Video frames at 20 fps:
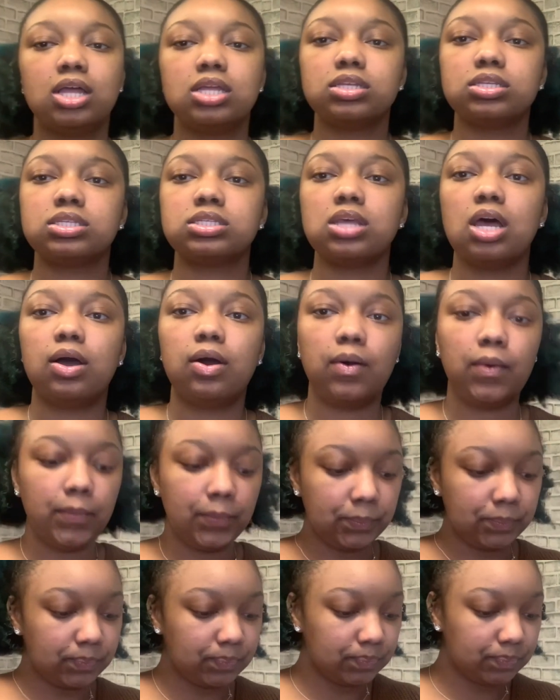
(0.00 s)
So
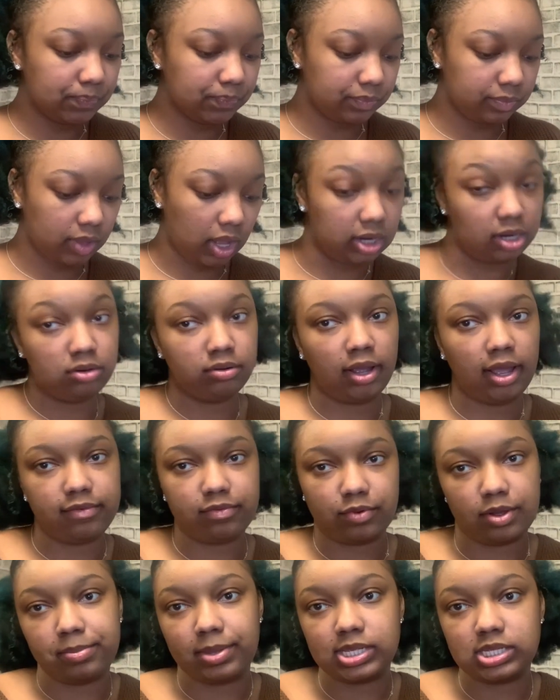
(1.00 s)
I don't have
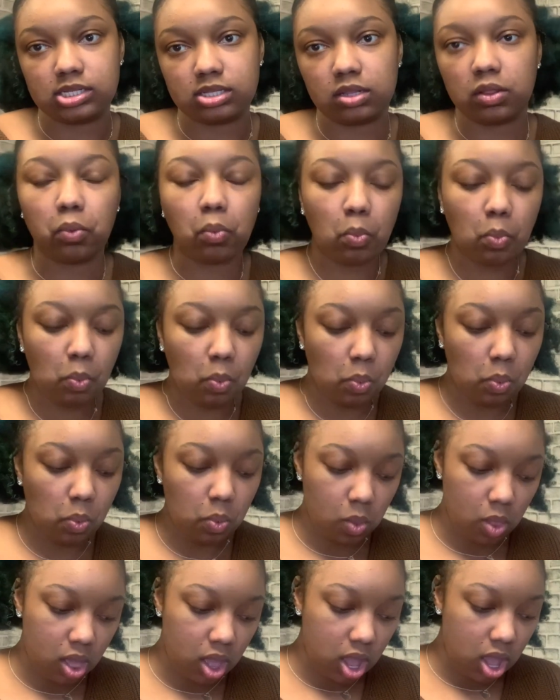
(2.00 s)
one basically.
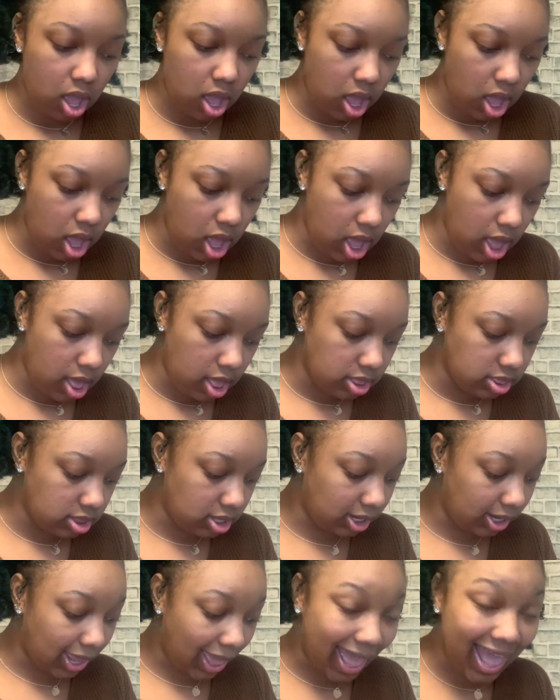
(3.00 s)
The
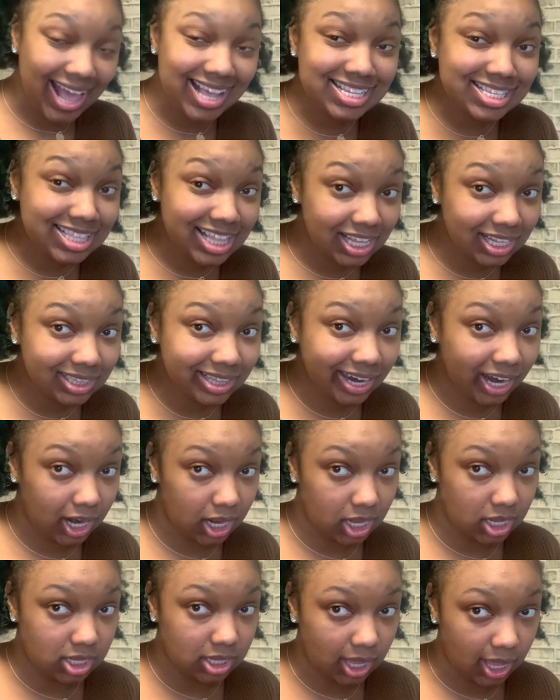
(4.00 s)
last thing that I
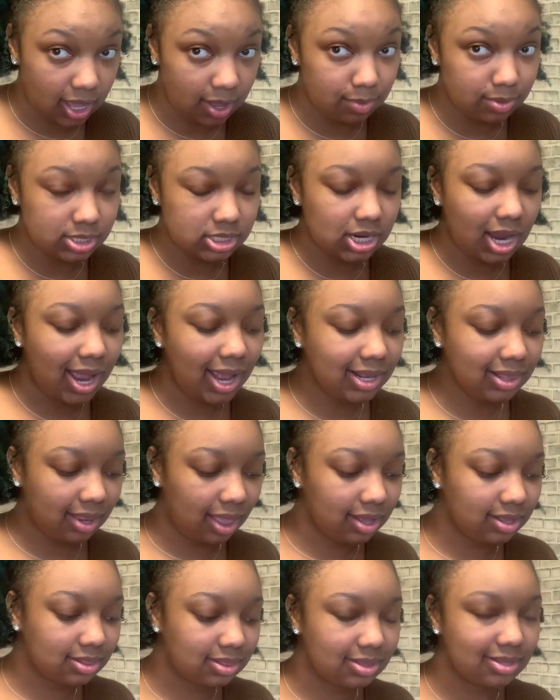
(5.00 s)
got, which I
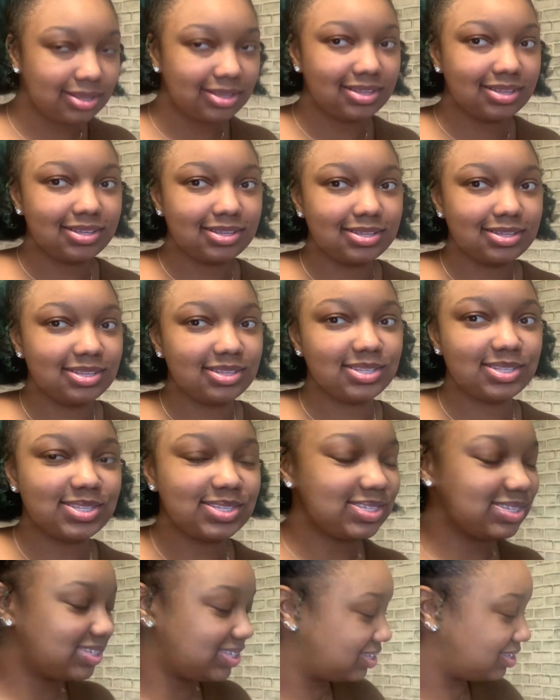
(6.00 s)
like
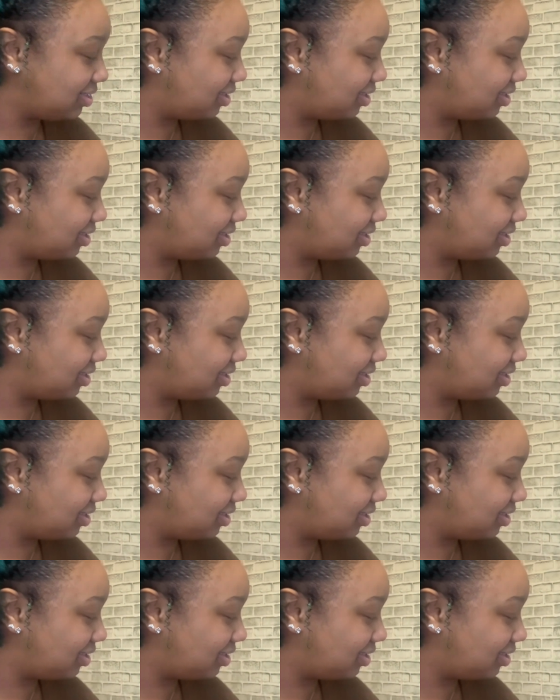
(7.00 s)
this.